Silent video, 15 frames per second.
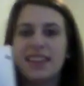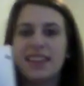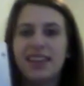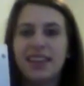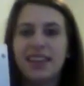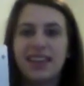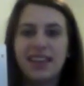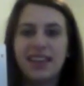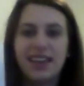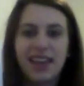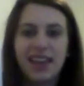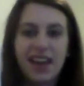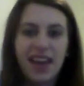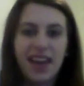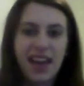
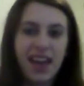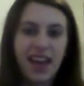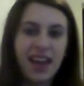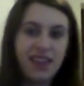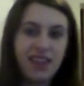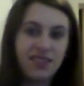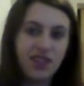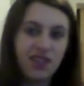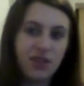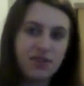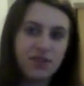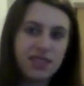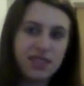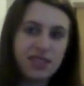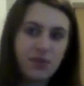the eighth note.
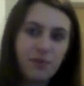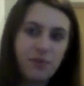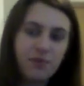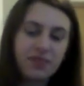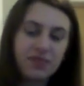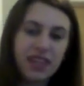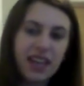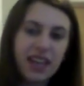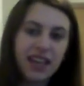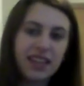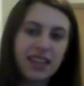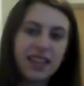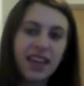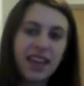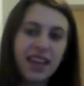
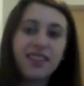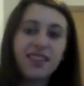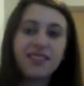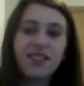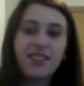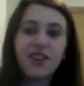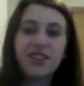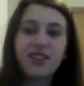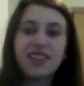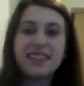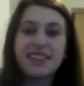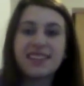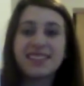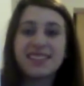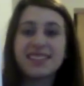The eighth note
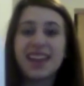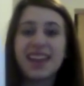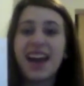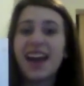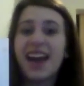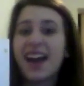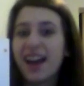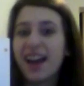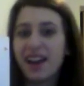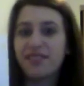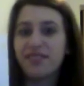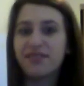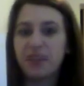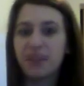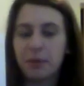is half
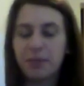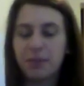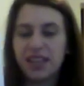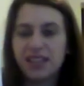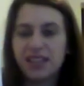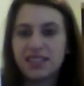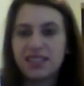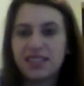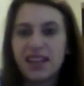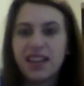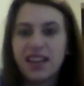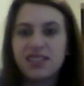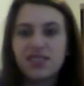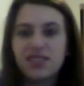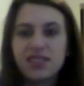a beat.
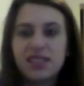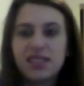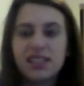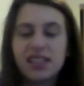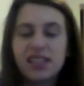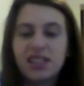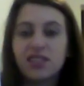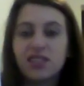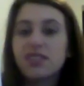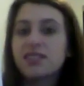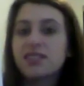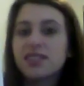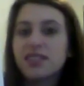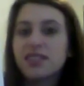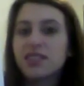You can see it
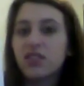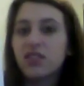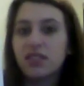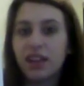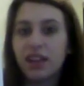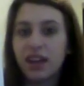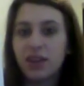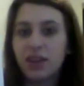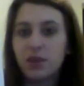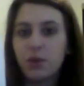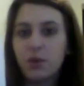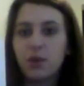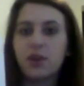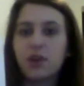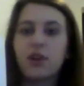looks a little like the
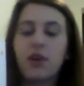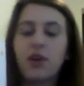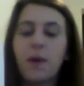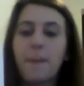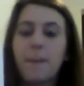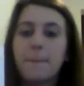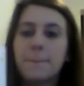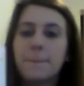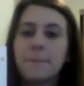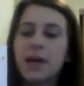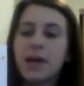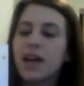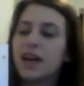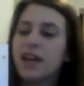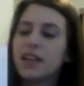quarter note,
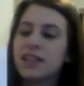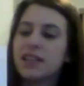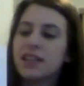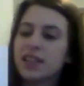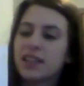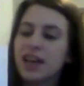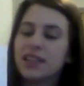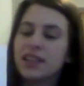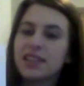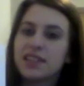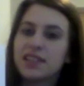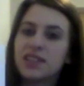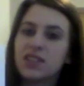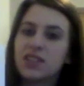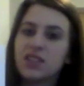but it's got
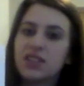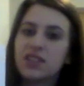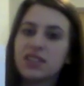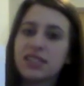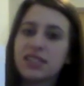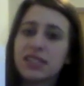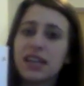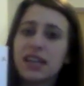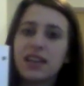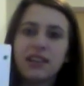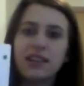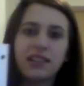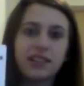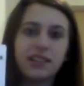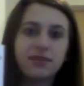this little
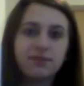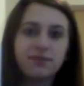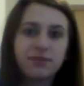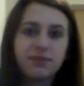tail